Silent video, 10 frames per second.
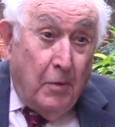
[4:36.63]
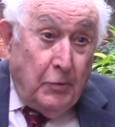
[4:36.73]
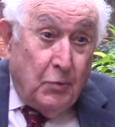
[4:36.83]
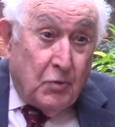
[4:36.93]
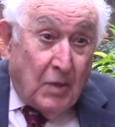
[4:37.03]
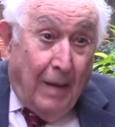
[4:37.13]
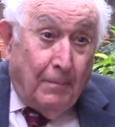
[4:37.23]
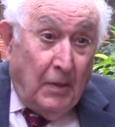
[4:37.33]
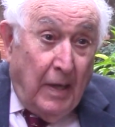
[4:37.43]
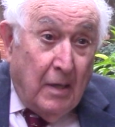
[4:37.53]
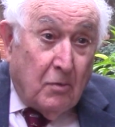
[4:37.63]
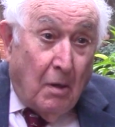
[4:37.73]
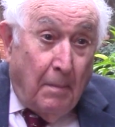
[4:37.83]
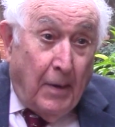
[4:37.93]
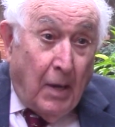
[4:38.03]
when you stop the
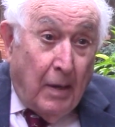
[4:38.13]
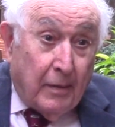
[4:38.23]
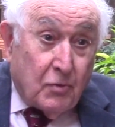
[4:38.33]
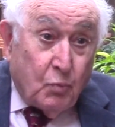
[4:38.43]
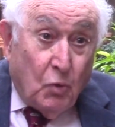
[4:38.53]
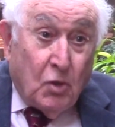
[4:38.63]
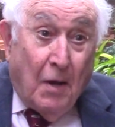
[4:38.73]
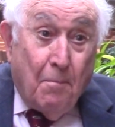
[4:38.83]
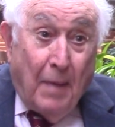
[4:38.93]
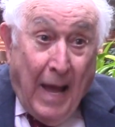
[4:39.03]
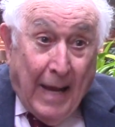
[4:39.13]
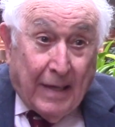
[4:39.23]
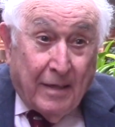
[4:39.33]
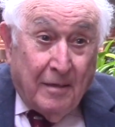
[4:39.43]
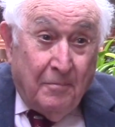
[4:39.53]
antibiotics, will come back.